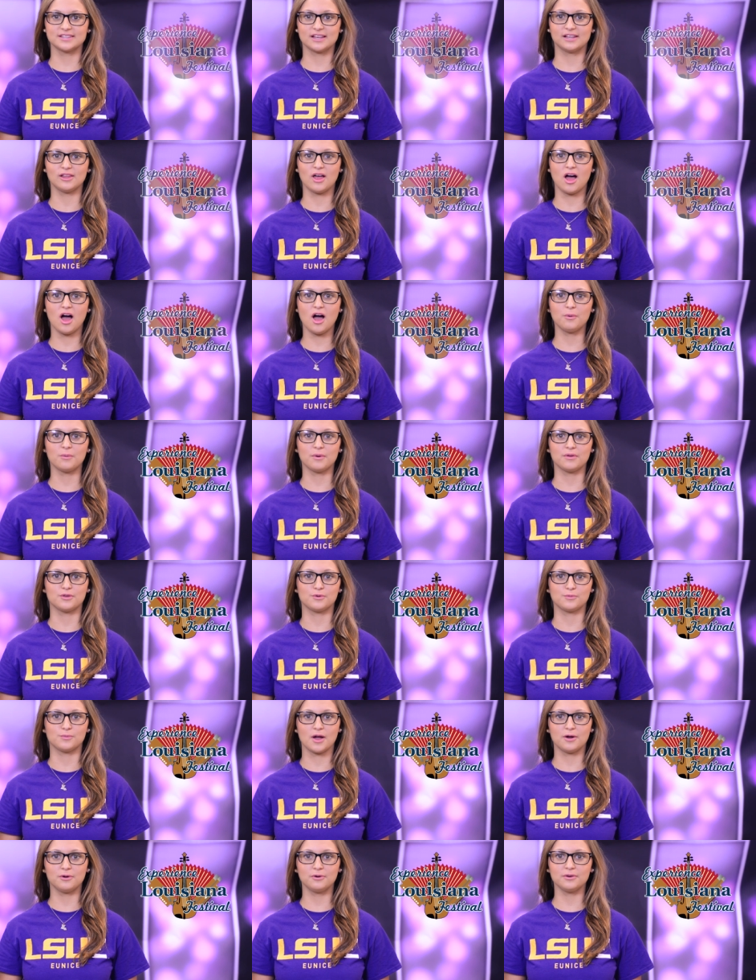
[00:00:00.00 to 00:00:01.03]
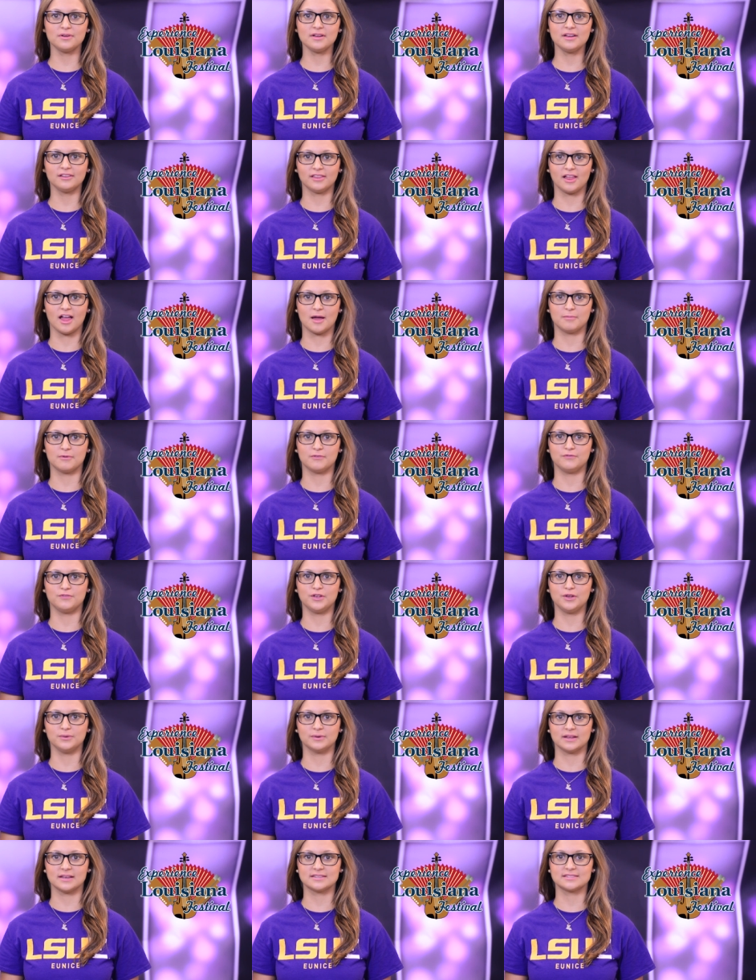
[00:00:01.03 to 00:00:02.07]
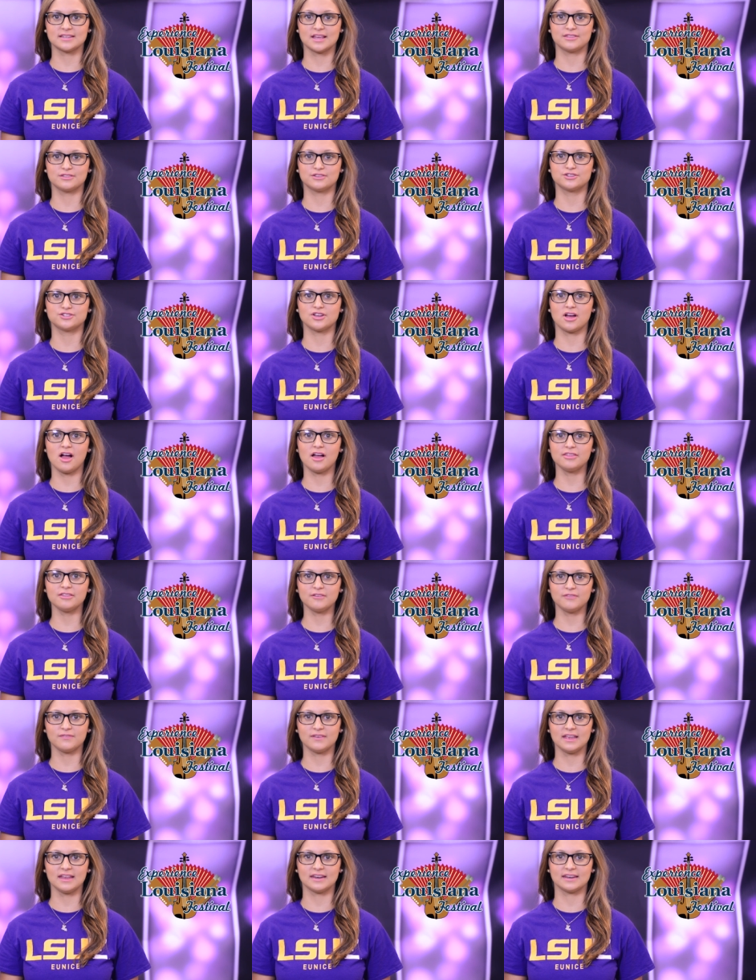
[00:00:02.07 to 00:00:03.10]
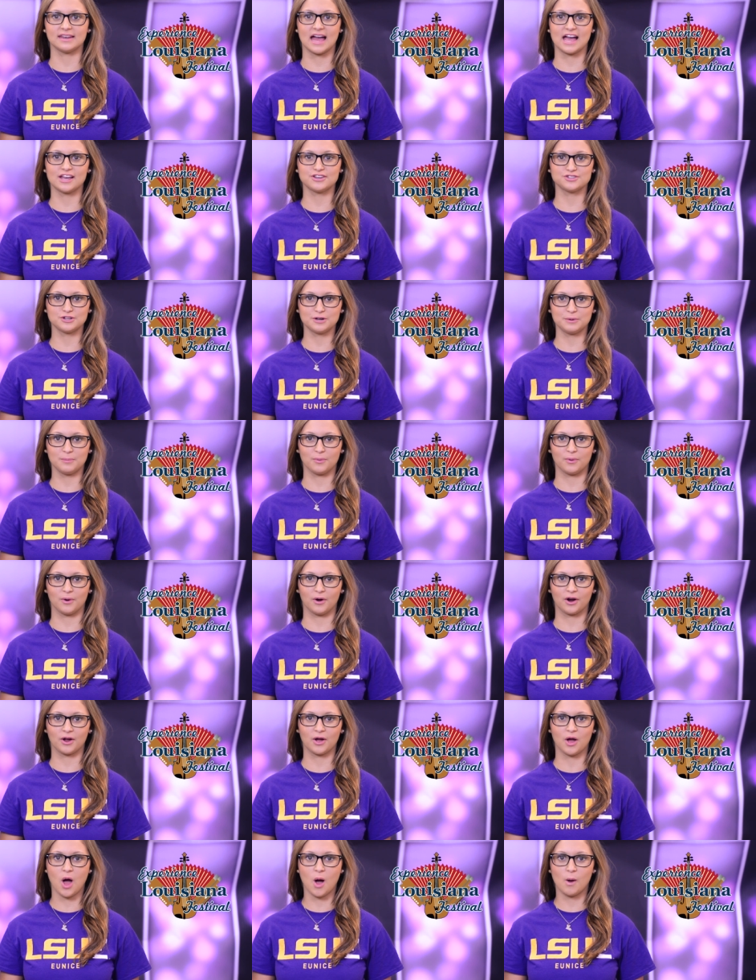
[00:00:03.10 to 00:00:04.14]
along with the Rotary Club of Eunice and the Jean Lafitte National Park,